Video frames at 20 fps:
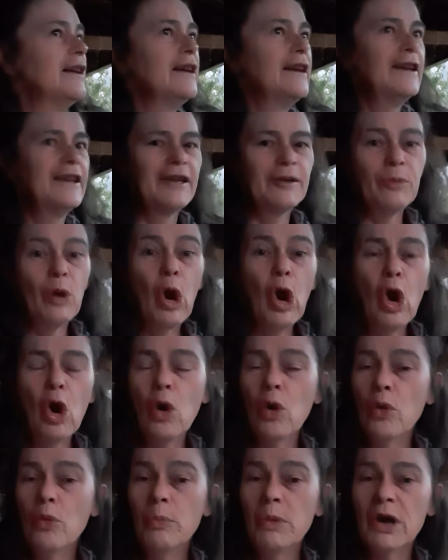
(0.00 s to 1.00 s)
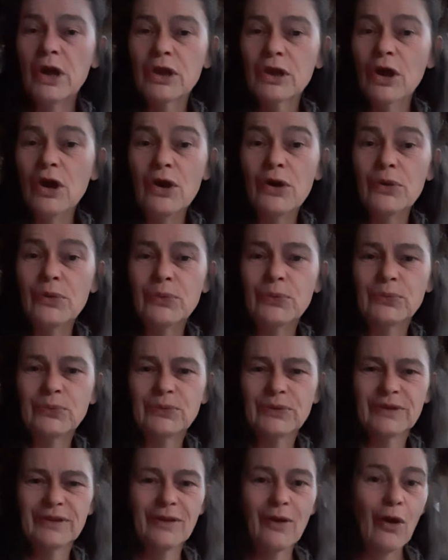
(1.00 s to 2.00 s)
And I'm home alone,
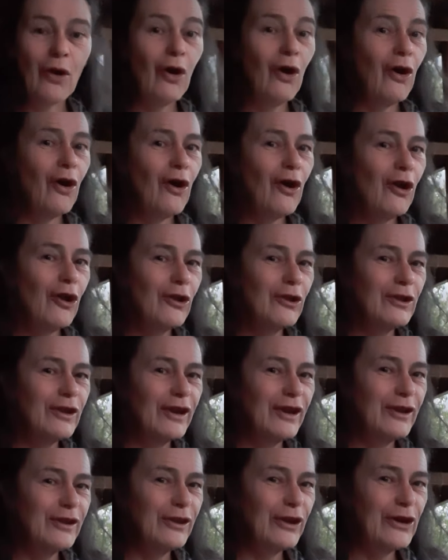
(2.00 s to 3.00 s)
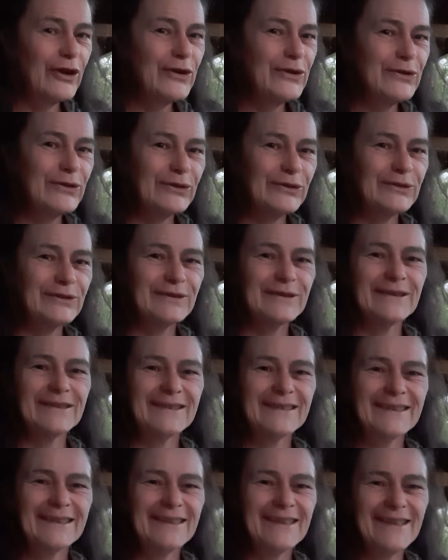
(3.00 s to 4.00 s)
all alone.
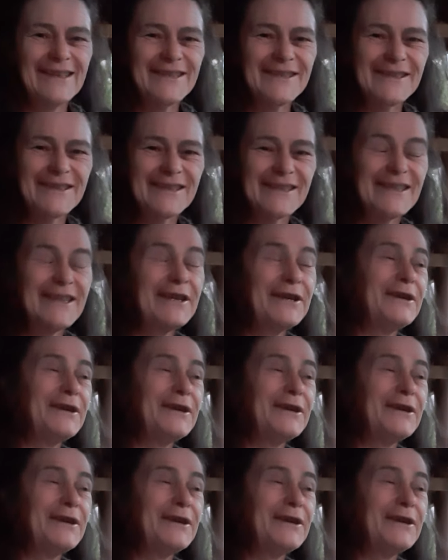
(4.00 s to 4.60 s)
Yes?